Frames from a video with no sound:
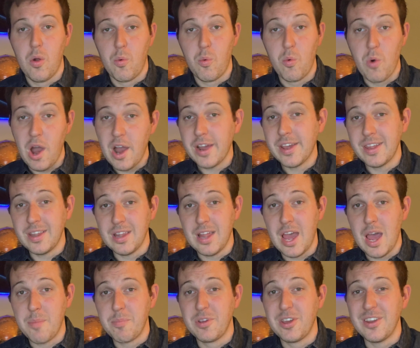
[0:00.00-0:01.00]
Rocket
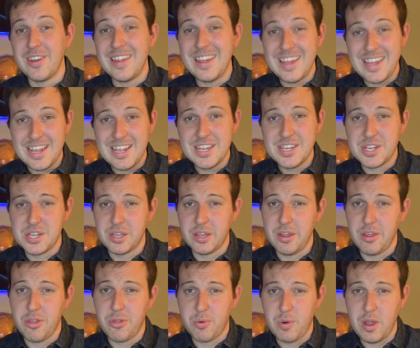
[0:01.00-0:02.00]
Lab could easily
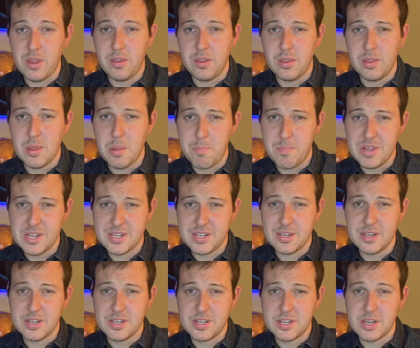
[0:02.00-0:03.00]
threaten the
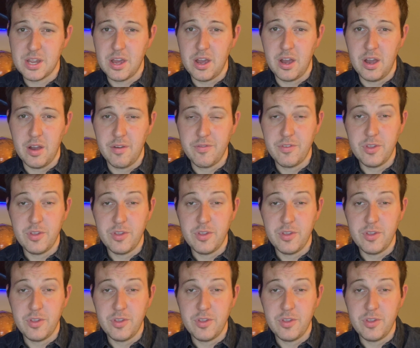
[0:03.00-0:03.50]
business of